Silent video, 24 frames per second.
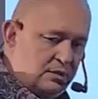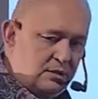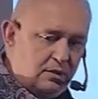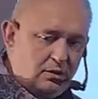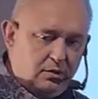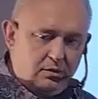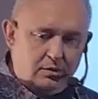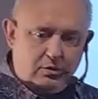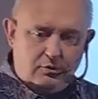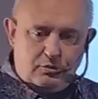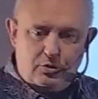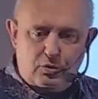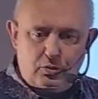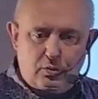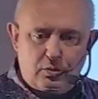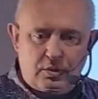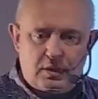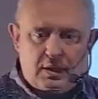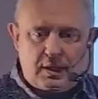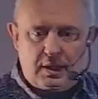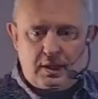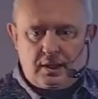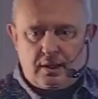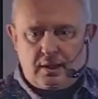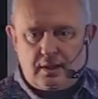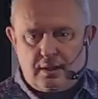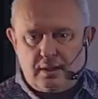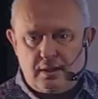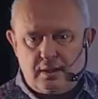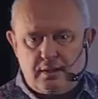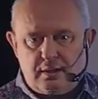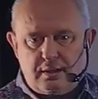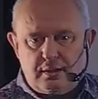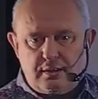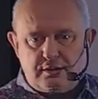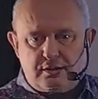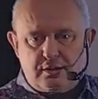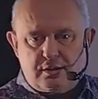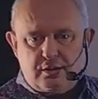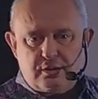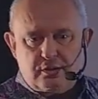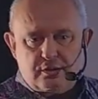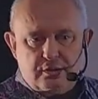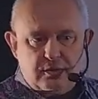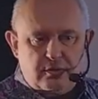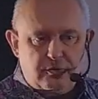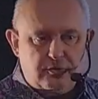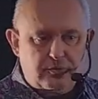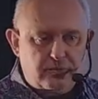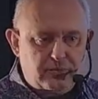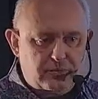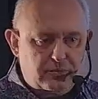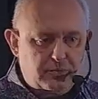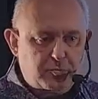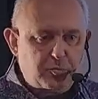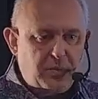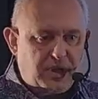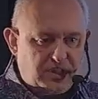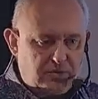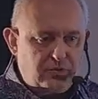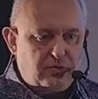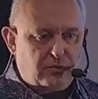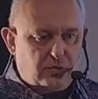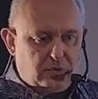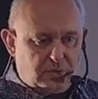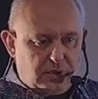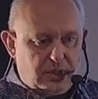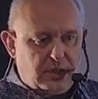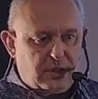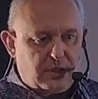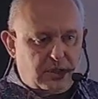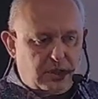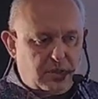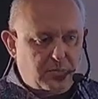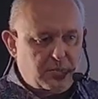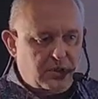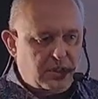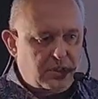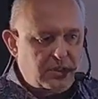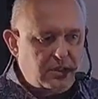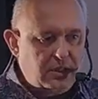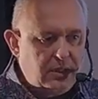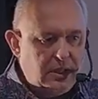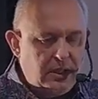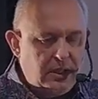a lot of shooting and there's a lot of mass shooting. I mean,